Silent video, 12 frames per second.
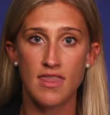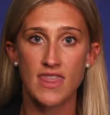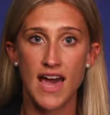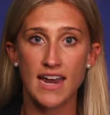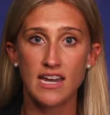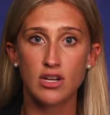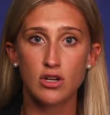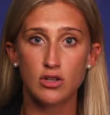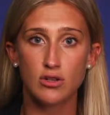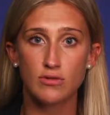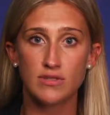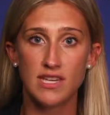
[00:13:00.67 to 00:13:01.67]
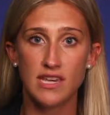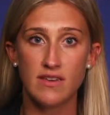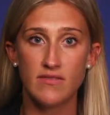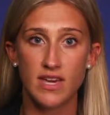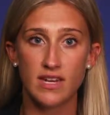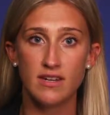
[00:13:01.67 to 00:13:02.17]
That includes
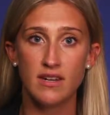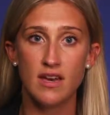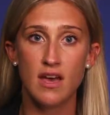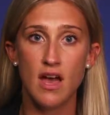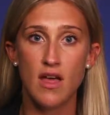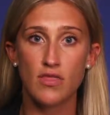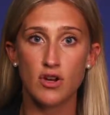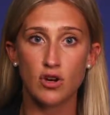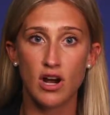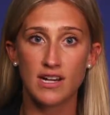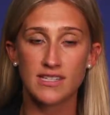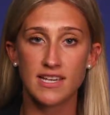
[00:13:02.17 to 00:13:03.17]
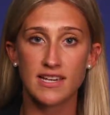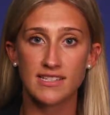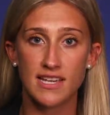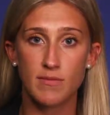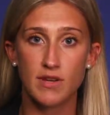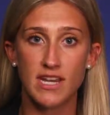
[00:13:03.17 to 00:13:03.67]
even the
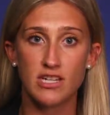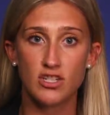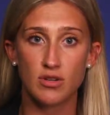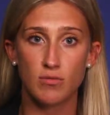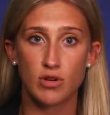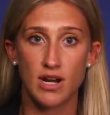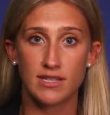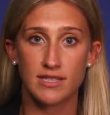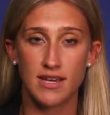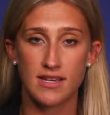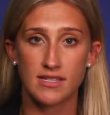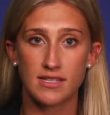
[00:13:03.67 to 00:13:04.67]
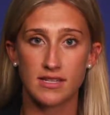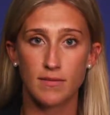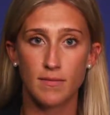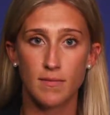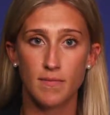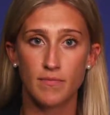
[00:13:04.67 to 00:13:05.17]
cross-examination process.
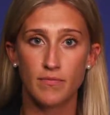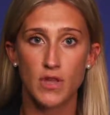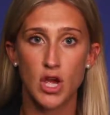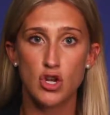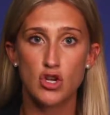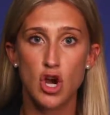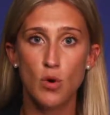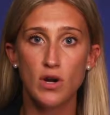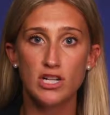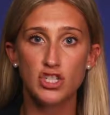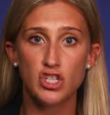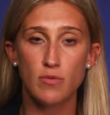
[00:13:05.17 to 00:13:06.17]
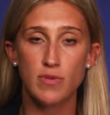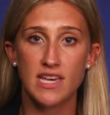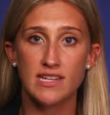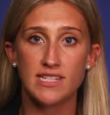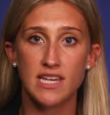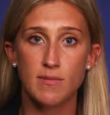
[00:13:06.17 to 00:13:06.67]
No one should be
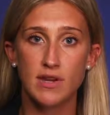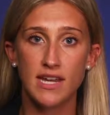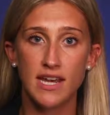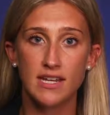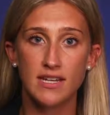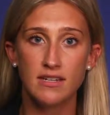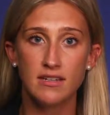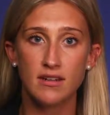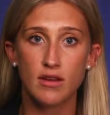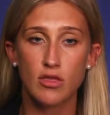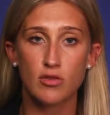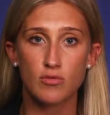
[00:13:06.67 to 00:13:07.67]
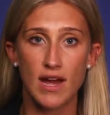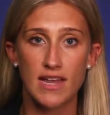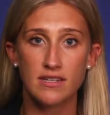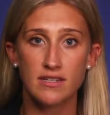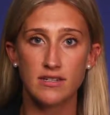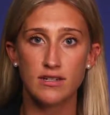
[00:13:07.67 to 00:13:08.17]
intimidated,
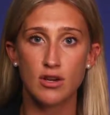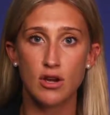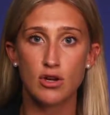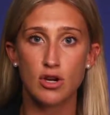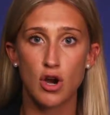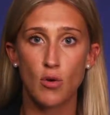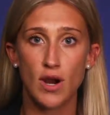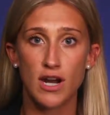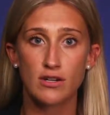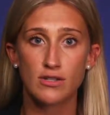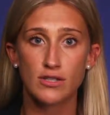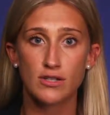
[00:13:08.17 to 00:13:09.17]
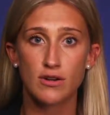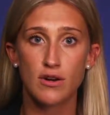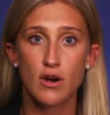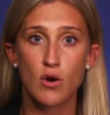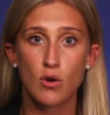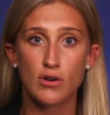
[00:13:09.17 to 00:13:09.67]
threatened, coerced,
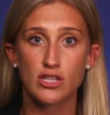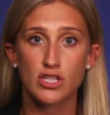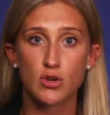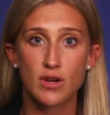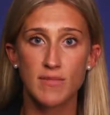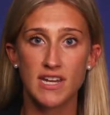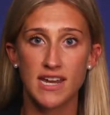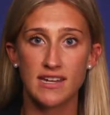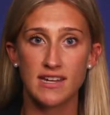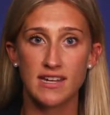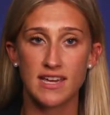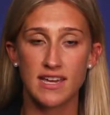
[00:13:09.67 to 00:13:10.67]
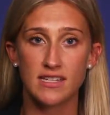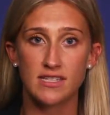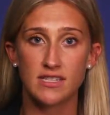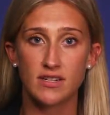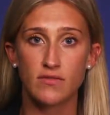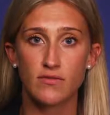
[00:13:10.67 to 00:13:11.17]
or discriminated
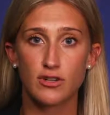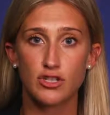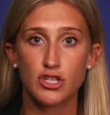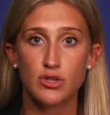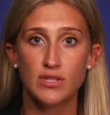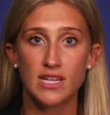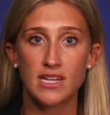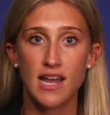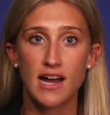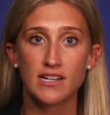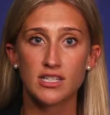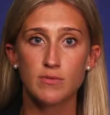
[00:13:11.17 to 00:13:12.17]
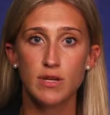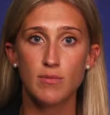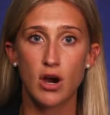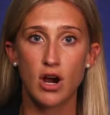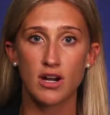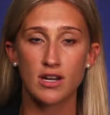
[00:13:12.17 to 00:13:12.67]
against for choosing not to be
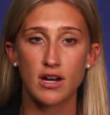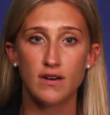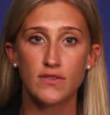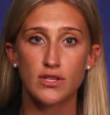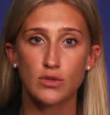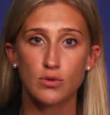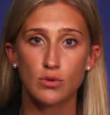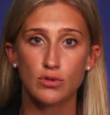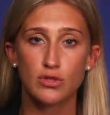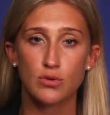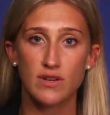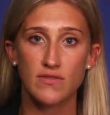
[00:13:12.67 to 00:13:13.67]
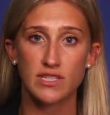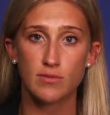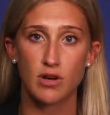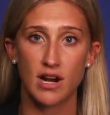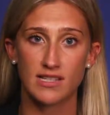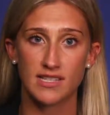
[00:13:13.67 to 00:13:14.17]
part of the school's grievance
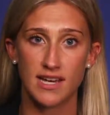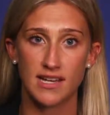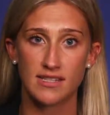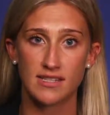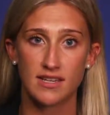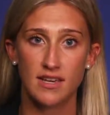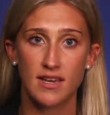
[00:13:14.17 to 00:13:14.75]
process,